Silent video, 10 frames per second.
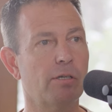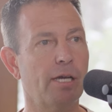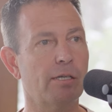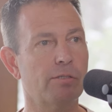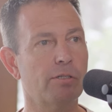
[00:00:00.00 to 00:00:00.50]

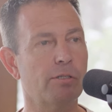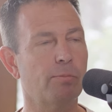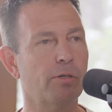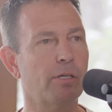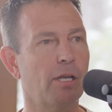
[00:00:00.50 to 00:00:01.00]
that
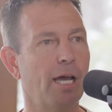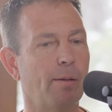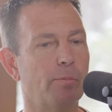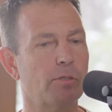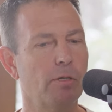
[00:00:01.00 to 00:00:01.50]
system would
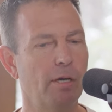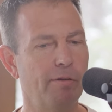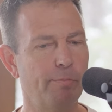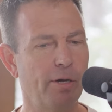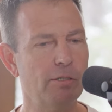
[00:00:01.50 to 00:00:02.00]
collapse
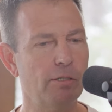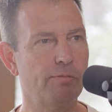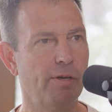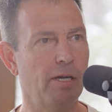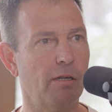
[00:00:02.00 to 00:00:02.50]
if
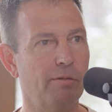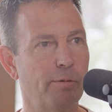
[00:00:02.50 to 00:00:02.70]
prices fell.